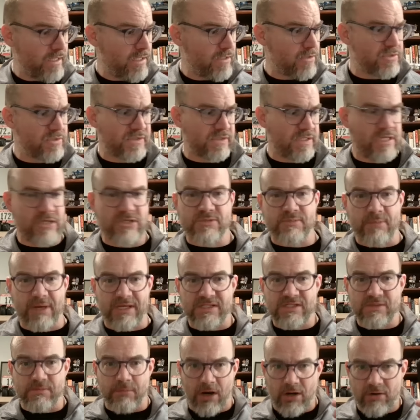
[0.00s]
Here's here's my
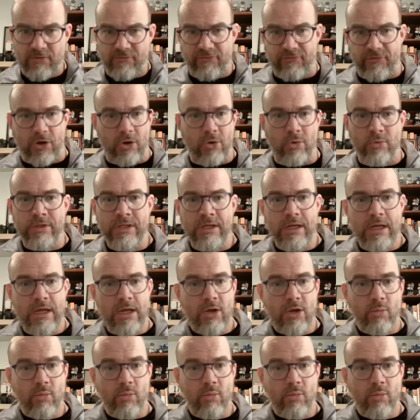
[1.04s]
smartphone.